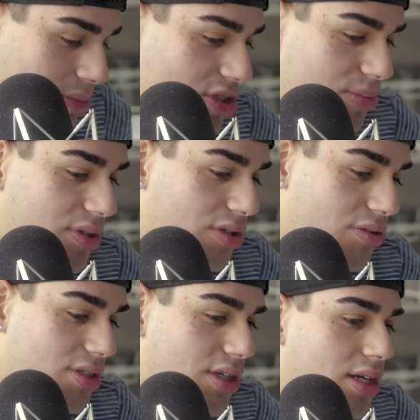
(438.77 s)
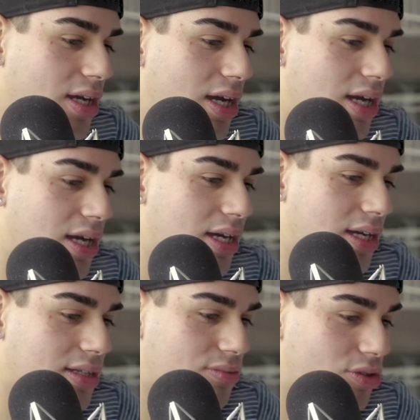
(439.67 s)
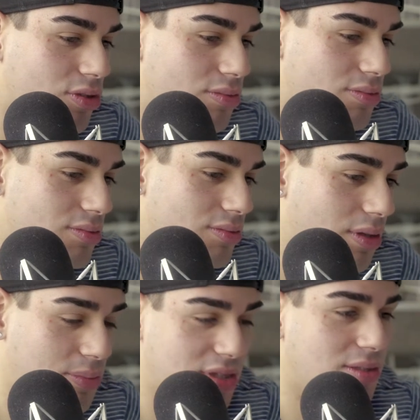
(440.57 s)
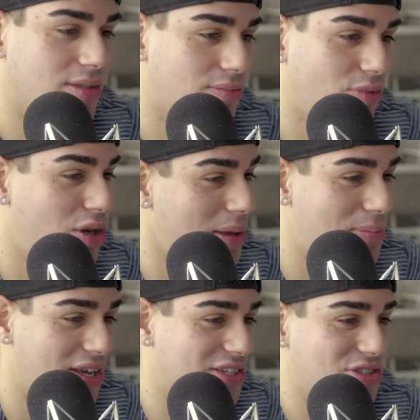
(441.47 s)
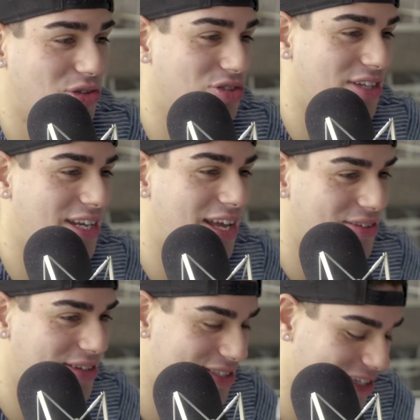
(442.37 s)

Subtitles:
a music producer, well, I'm in one of my biggest goals right now is